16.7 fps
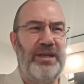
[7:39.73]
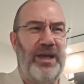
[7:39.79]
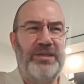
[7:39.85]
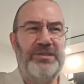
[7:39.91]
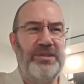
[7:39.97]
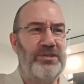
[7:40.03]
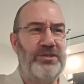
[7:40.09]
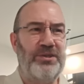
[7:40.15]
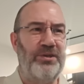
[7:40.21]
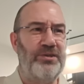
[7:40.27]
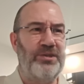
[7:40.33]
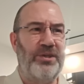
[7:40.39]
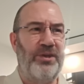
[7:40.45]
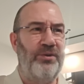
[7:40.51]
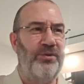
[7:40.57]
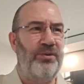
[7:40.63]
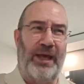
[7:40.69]
As it turns
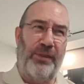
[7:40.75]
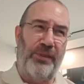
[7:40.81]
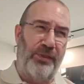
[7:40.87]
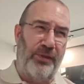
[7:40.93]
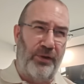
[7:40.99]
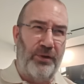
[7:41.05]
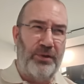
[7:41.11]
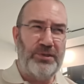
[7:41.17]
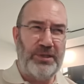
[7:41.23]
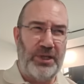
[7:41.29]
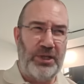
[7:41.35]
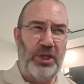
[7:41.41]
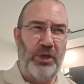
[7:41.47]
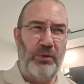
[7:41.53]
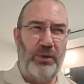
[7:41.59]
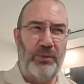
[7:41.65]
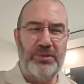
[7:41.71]
out, I thought I
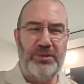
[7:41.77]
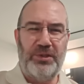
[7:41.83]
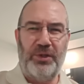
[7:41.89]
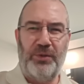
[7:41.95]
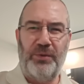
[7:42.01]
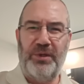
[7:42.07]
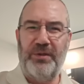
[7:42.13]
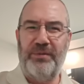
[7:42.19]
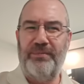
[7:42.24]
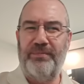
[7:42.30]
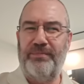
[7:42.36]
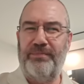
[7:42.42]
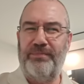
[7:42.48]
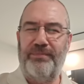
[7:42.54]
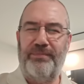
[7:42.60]
knew what I was doing,